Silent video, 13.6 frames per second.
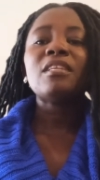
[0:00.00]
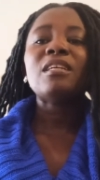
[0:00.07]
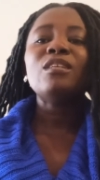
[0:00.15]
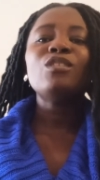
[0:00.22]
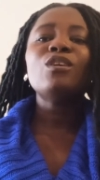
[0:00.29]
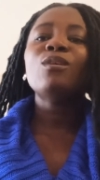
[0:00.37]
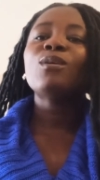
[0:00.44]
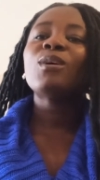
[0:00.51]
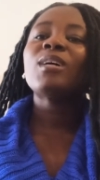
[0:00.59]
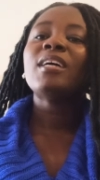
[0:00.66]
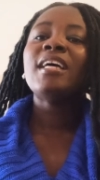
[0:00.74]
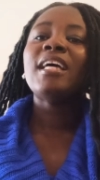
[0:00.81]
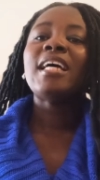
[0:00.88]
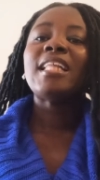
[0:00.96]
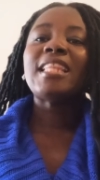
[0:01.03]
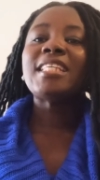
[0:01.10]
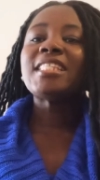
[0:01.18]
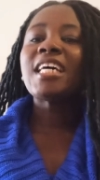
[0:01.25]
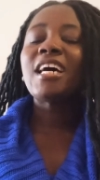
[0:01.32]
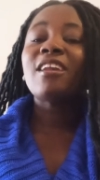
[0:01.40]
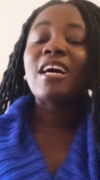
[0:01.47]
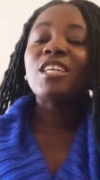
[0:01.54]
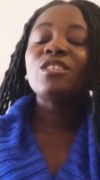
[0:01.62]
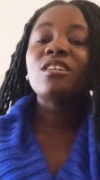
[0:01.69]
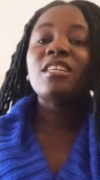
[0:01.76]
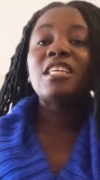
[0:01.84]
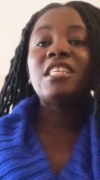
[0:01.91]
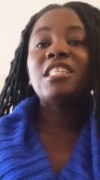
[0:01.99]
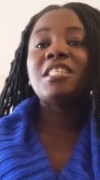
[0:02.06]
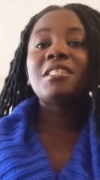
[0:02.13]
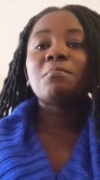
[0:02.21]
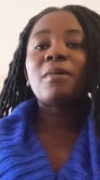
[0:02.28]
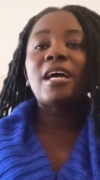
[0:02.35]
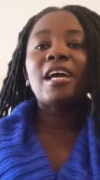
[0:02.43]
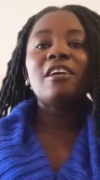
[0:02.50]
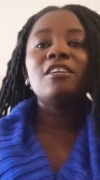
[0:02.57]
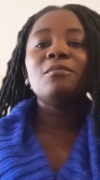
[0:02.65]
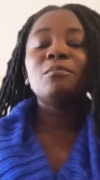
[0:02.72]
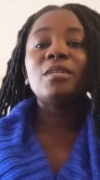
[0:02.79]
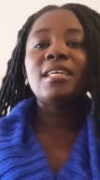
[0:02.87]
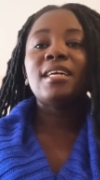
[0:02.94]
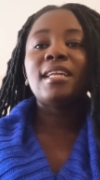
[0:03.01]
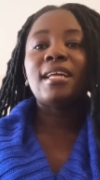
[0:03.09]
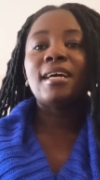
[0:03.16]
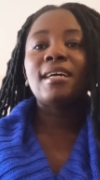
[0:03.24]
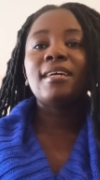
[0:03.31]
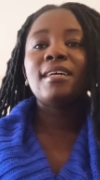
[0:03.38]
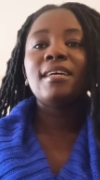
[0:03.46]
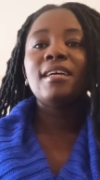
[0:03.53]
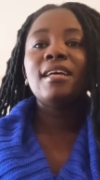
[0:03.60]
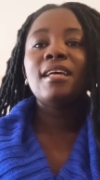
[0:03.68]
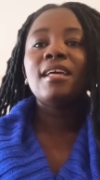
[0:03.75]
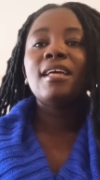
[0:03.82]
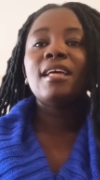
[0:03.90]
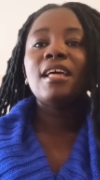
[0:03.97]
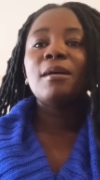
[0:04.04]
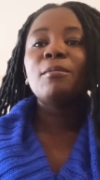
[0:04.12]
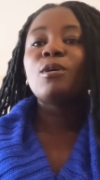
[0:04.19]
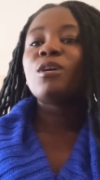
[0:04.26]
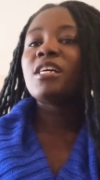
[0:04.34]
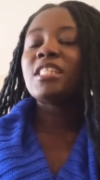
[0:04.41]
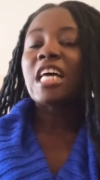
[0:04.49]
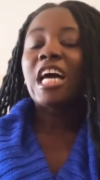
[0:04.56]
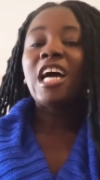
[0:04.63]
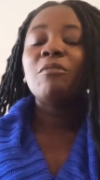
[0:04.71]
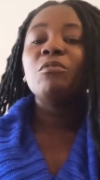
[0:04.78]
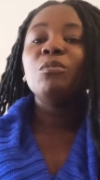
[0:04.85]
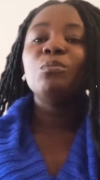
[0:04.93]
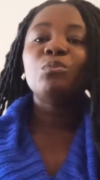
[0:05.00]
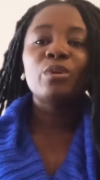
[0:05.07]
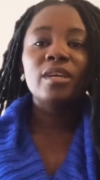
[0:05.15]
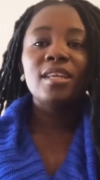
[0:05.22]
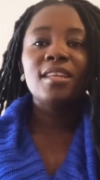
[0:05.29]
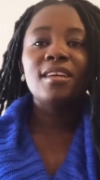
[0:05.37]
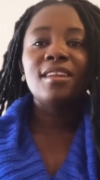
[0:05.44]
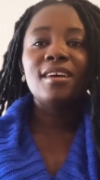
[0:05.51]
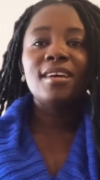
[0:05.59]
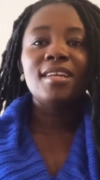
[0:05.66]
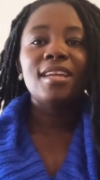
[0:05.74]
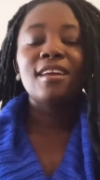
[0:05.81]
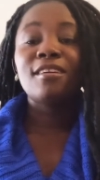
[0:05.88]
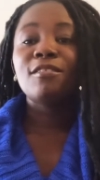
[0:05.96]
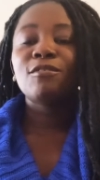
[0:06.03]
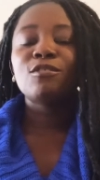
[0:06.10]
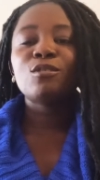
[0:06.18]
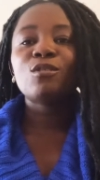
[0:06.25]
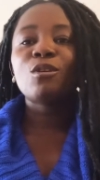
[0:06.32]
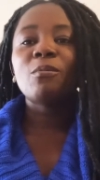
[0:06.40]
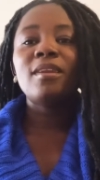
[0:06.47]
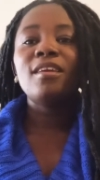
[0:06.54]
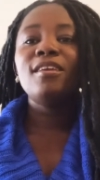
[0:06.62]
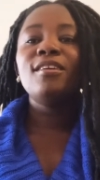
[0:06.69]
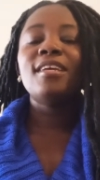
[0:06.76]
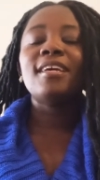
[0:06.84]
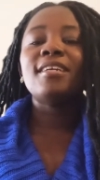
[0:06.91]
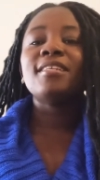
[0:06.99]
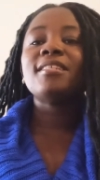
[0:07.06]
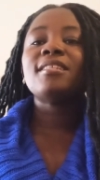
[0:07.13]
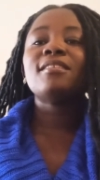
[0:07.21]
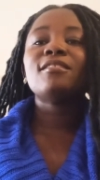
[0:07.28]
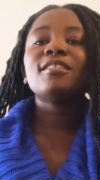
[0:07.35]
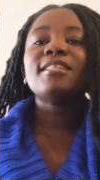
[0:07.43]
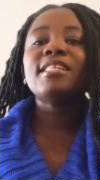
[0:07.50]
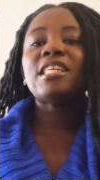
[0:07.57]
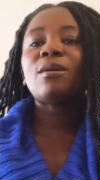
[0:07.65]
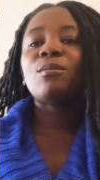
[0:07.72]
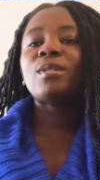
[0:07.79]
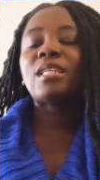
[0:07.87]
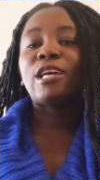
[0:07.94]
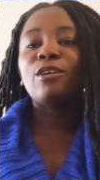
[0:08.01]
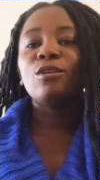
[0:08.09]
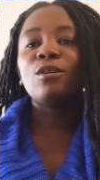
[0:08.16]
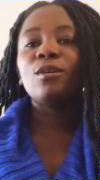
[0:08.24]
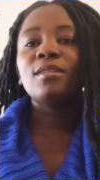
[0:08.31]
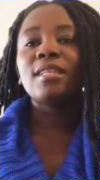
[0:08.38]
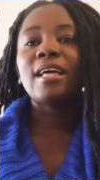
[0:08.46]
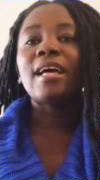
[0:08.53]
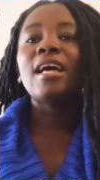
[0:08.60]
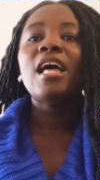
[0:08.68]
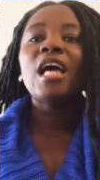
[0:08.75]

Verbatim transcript: So the title actually inspired me a lot because I have been praying a lot, like so many years since I was like young that